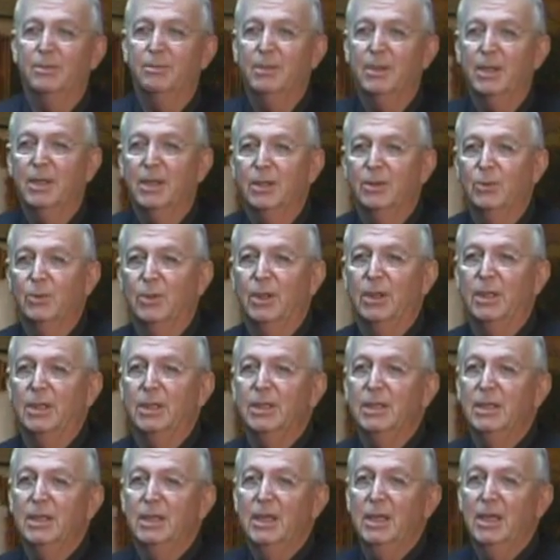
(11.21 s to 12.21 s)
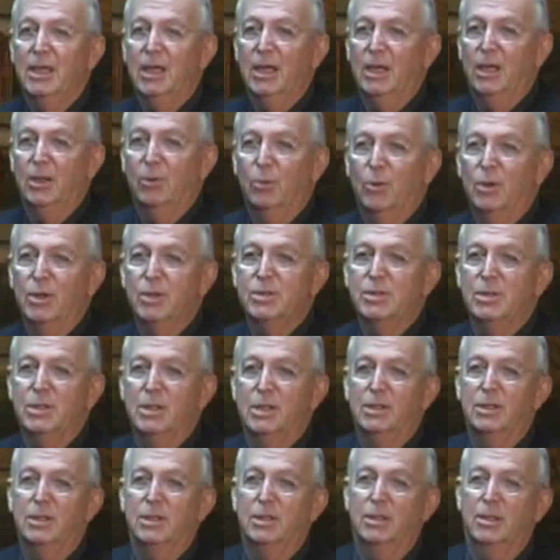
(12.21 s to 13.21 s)
a pathway, and one
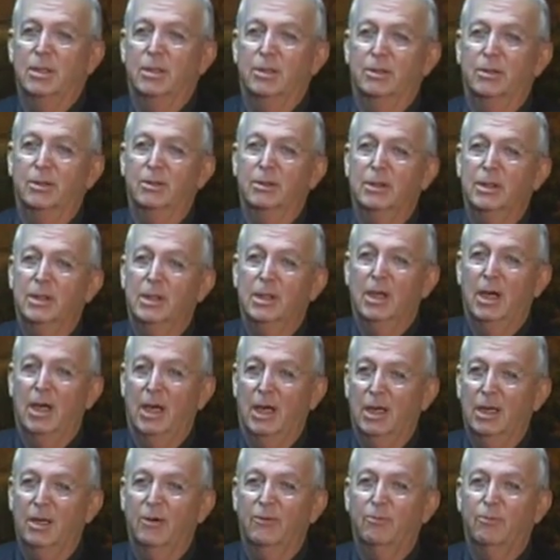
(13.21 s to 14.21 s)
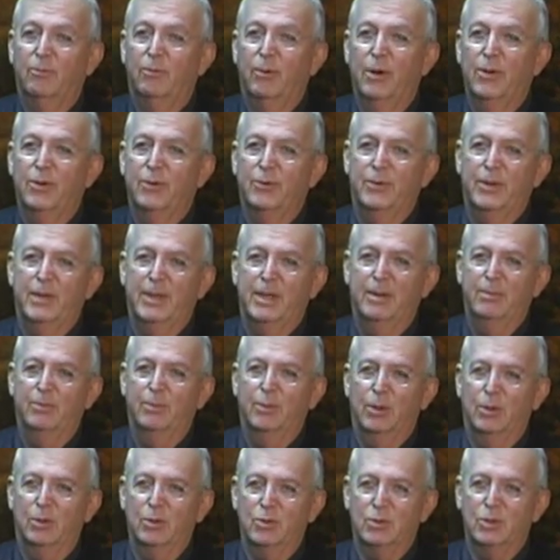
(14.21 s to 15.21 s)
said to the other, "I love Brother
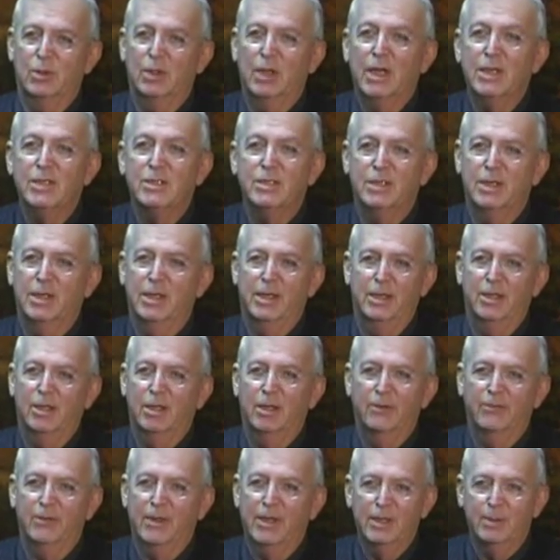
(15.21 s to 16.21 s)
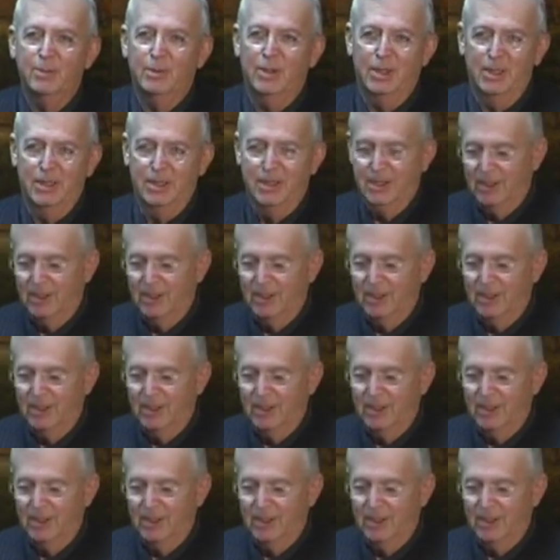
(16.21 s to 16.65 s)
Ambrose less than I love anybody